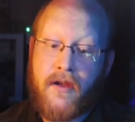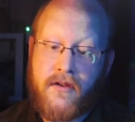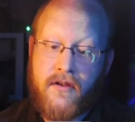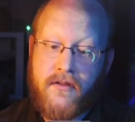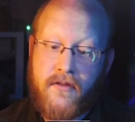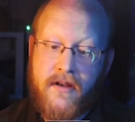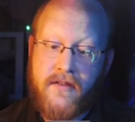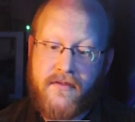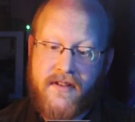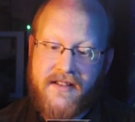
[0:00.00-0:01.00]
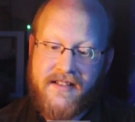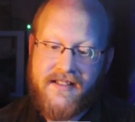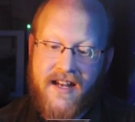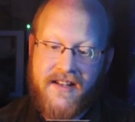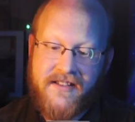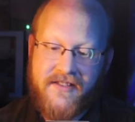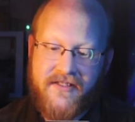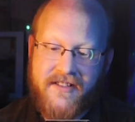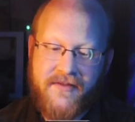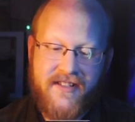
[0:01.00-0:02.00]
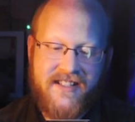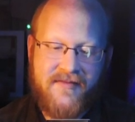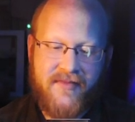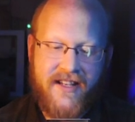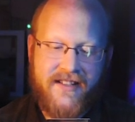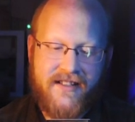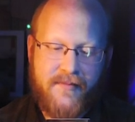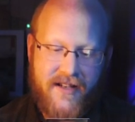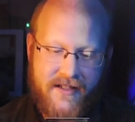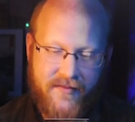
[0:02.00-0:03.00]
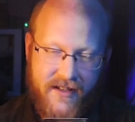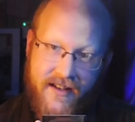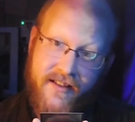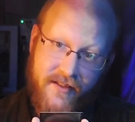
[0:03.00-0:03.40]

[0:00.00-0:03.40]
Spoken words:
Good grief, it's a Stegosaurus. What a splendid specimen.